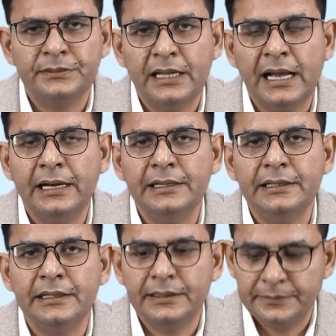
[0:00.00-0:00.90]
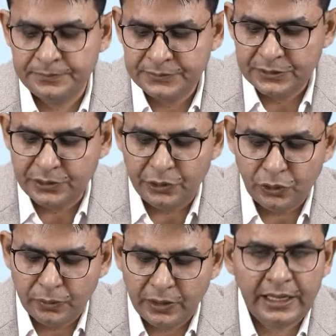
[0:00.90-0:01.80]
and
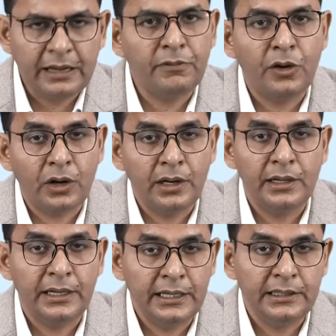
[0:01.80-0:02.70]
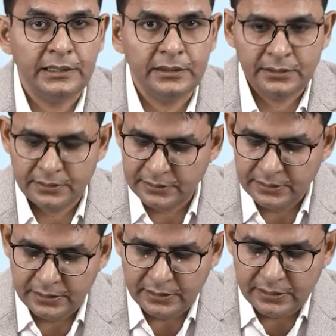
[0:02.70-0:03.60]
newborn have not done anything
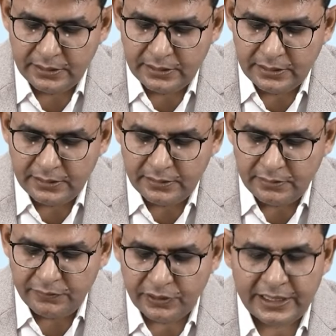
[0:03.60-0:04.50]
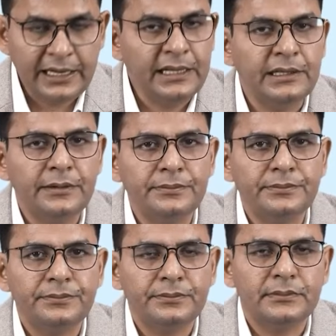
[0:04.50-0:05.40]
for getting them.
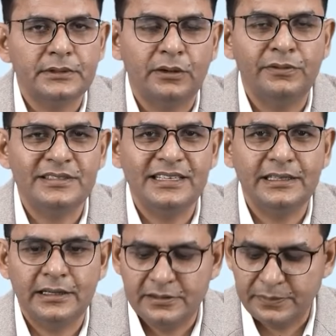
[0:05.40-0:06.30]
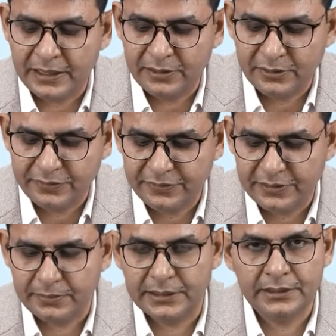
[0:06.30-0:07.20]
Obviously that is part of
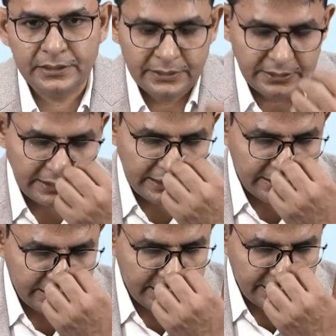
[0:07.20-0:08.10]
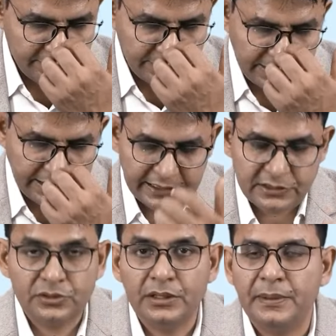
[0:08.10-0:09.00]
mother at that time and
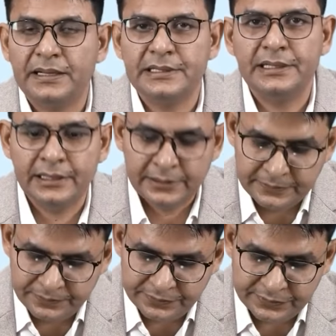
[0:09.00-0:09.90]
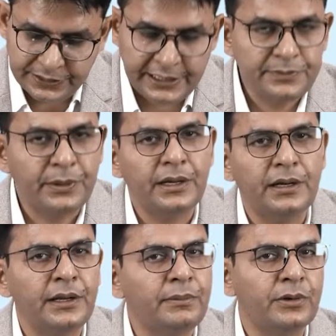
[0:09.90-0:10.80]
gets through the placenta these
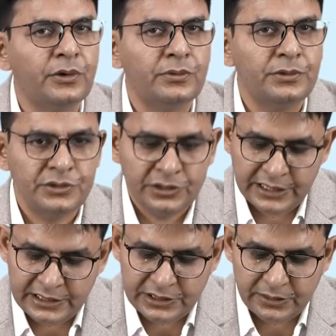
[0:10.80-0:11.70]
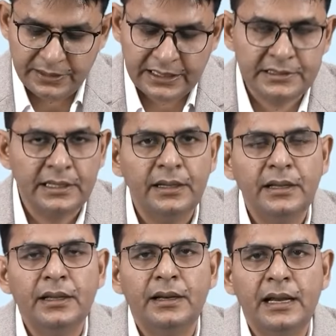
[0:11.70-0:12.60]
particular immunoglobulins. So that is termed as
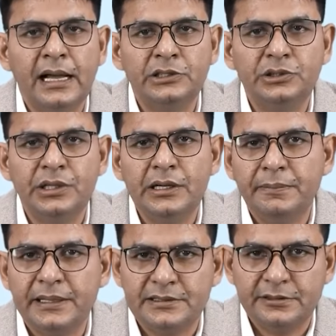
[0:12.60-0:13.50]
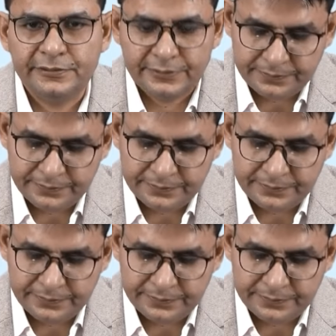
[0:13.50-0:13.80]
natural passive.